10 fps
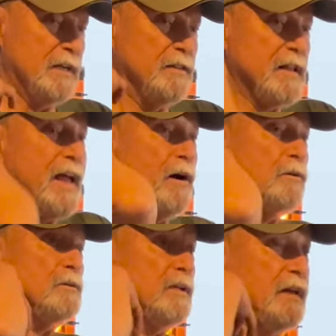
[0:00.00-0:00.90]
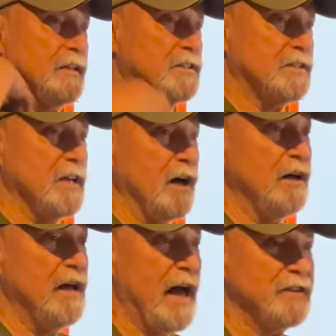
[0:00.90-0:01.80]
now it's
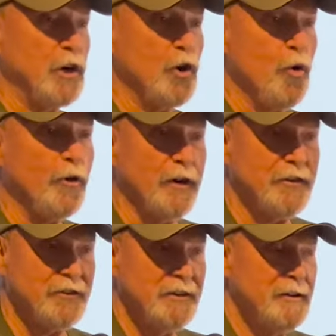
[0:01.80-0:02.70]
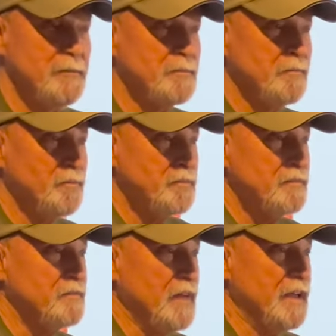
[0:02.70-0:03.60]
uh, has a chorus.
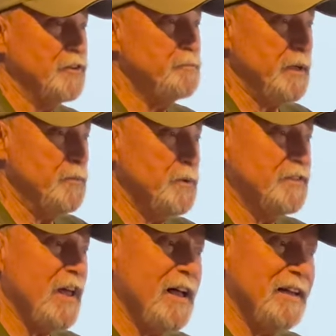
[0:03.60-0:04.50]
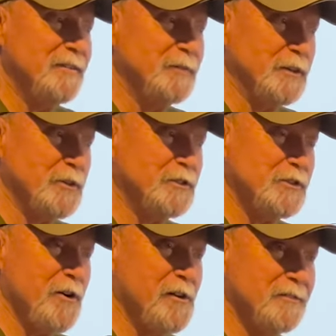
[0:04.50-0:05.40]
As Pete would say, a good
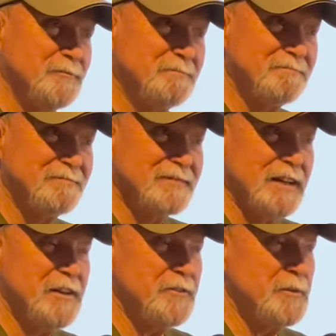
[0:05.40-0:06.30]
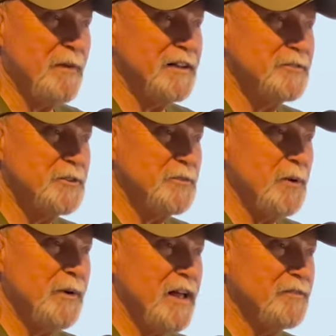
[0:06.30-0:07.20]
song you know, reminds us
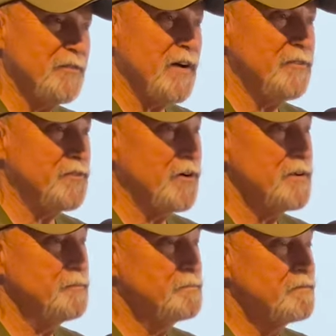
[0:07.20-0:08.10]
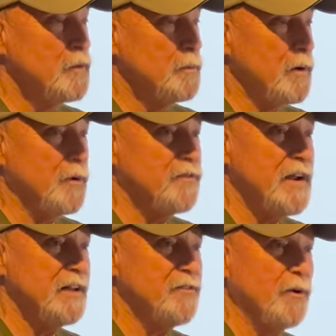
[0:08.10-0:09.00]
what we have to fight for, what we're
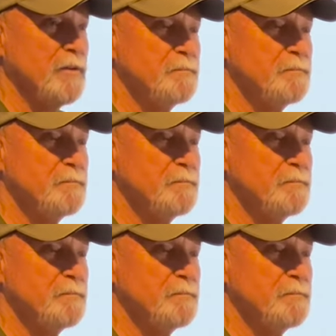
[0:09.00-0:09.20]
fighting for.